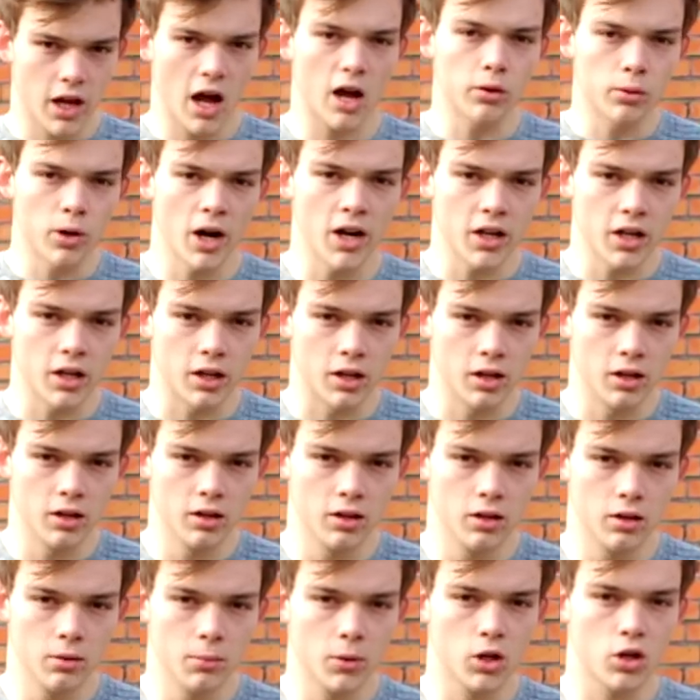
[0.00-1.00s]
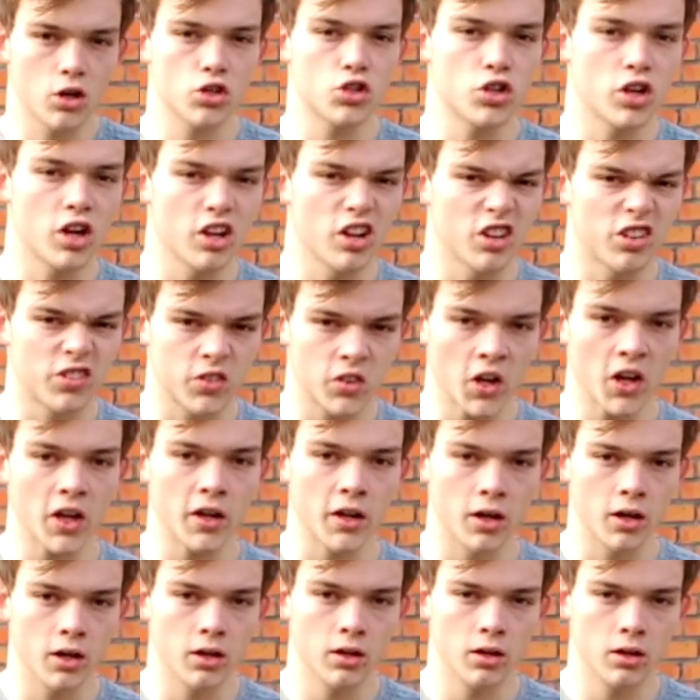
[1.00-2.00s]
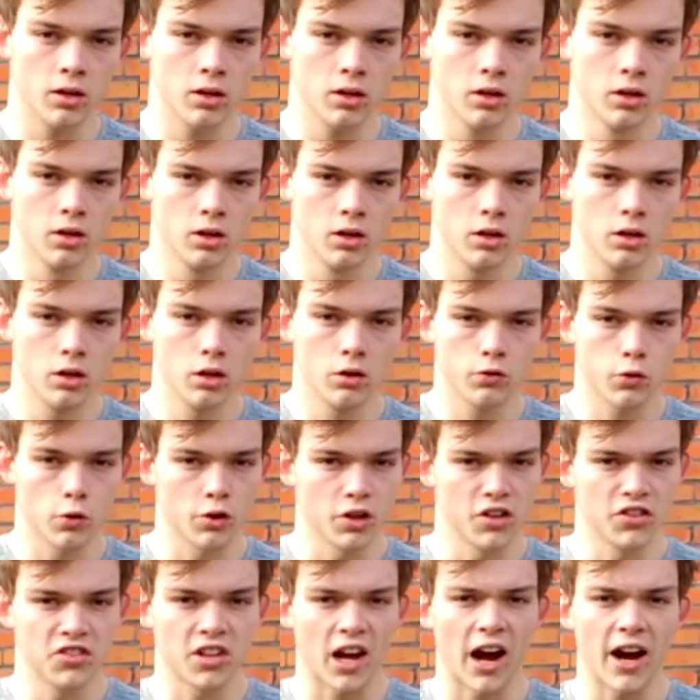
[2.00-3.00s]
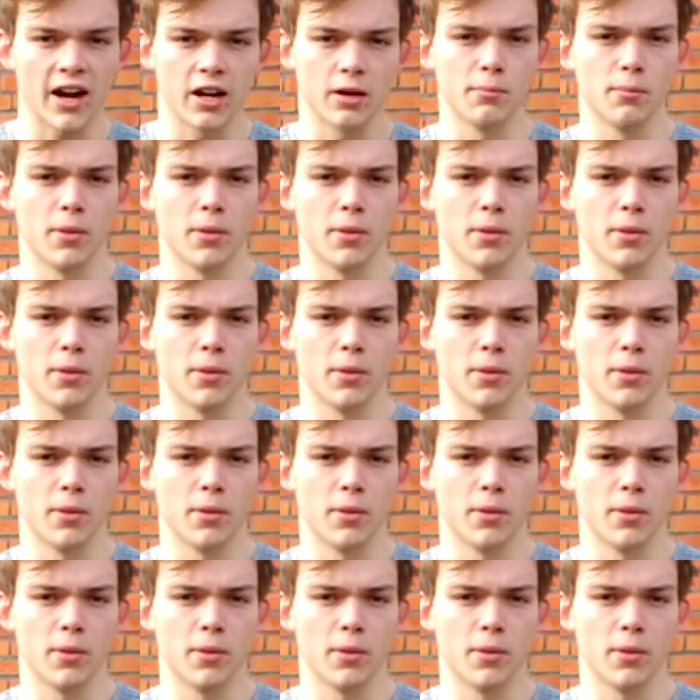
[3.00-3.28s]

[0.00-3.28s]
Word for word: get ready because you're gonna sit for an entire